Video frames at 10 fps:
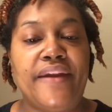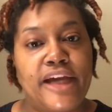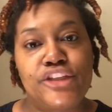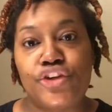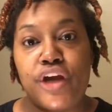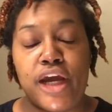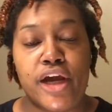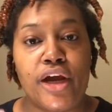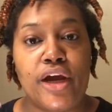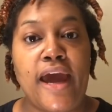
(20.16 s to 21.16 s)
natural
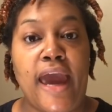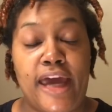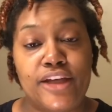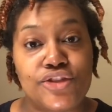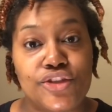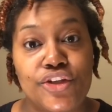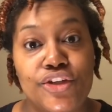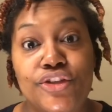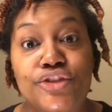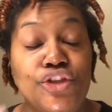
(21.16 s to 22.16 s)
hair
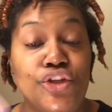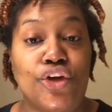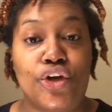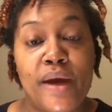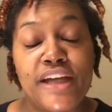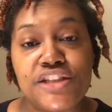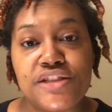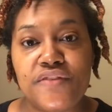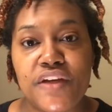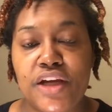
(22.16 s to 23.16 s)
answer to your
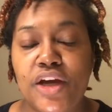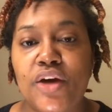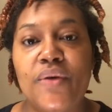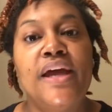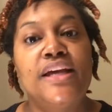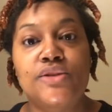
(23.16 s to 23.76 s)
questions video.